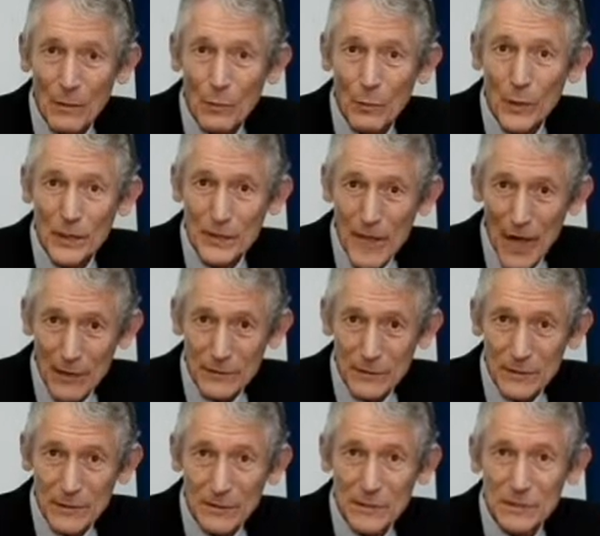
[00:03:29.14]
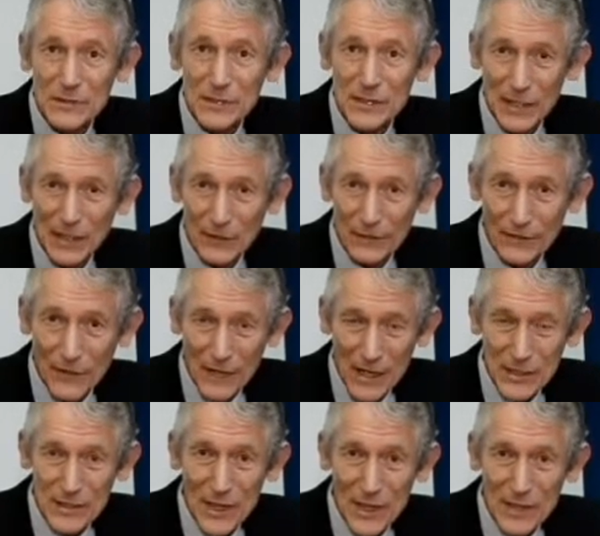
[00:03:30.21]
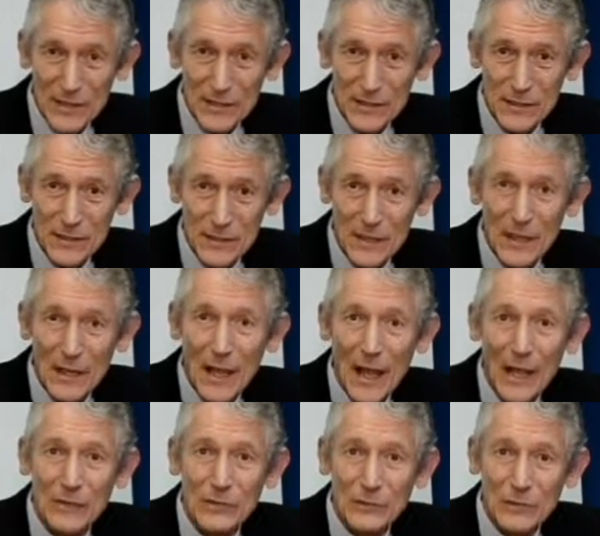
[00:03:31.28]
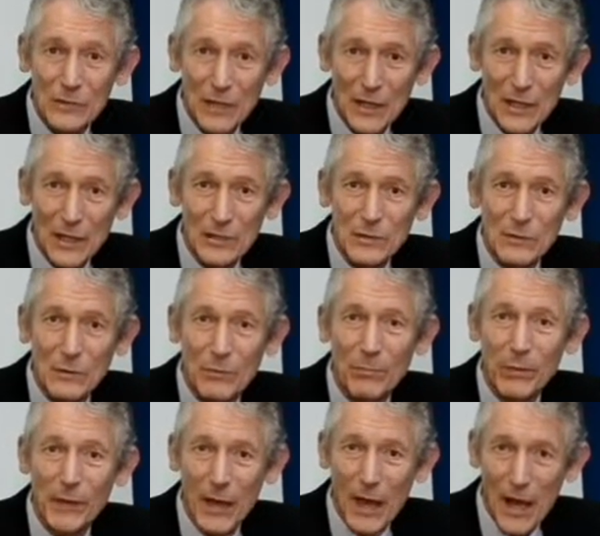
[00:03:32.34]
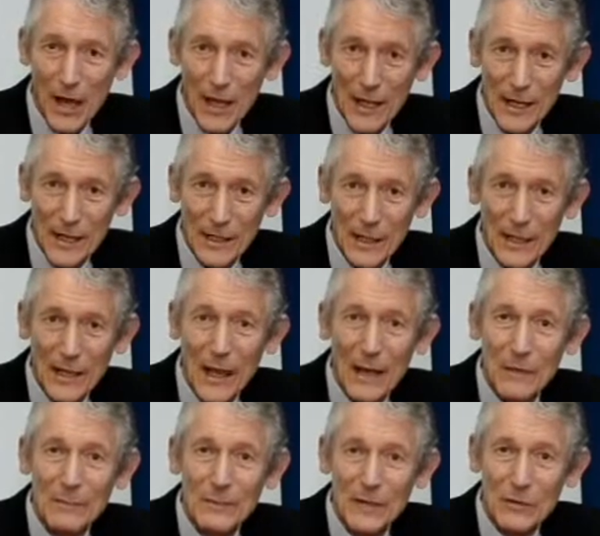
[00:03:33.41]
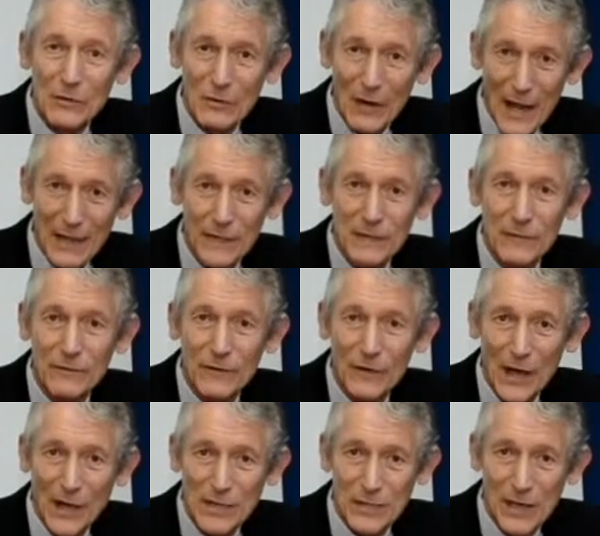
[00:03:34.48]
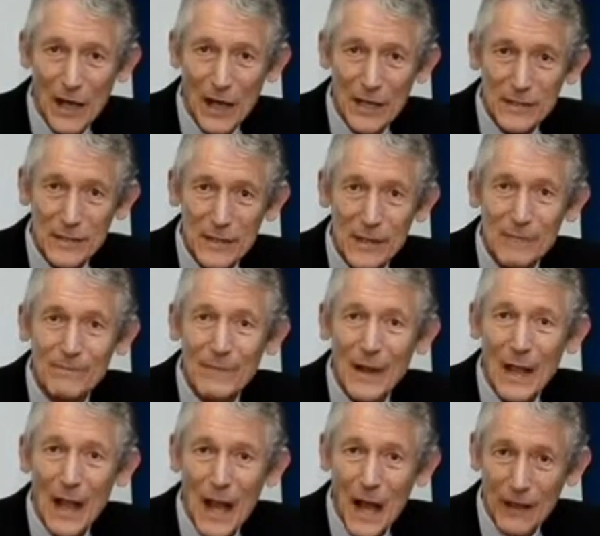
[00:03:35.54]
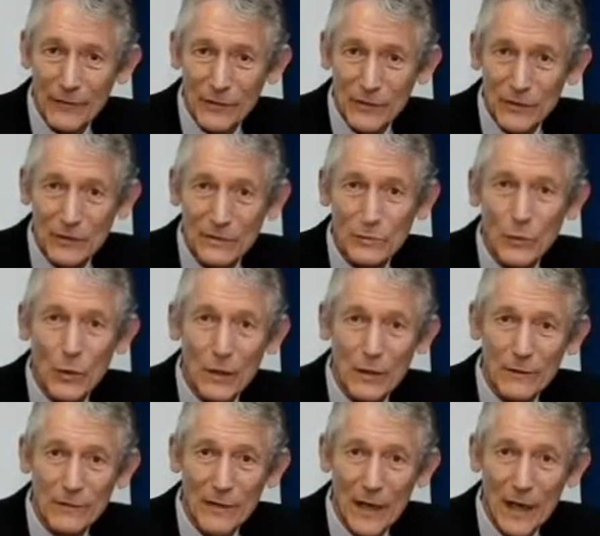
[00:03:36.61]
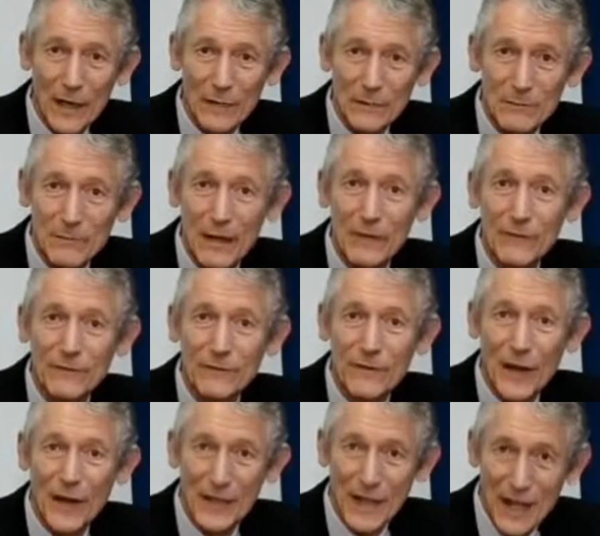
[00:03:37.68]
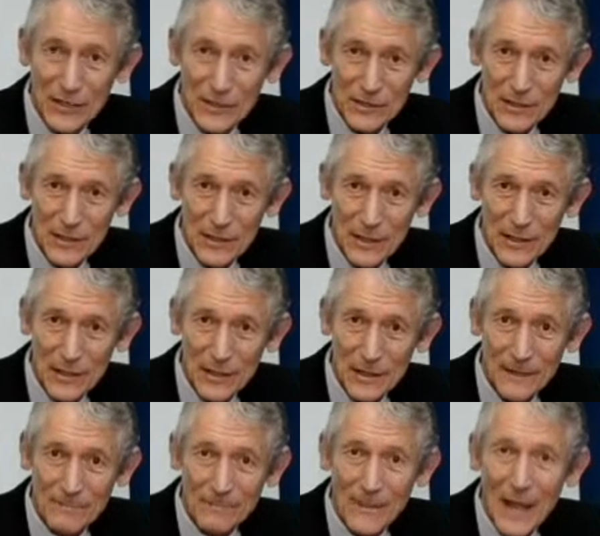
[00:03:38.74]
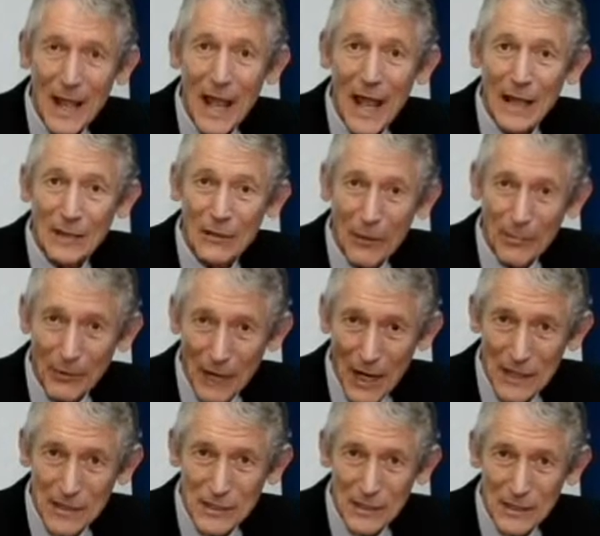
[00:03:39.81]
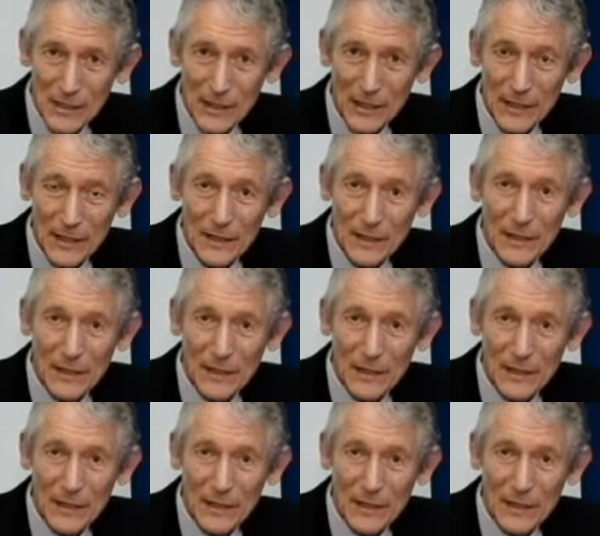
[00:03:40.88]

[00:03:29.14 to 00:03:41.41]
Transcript: We don't sell franchises, and you need to apply and be granted a franchise after you've qualified both financially and operationally.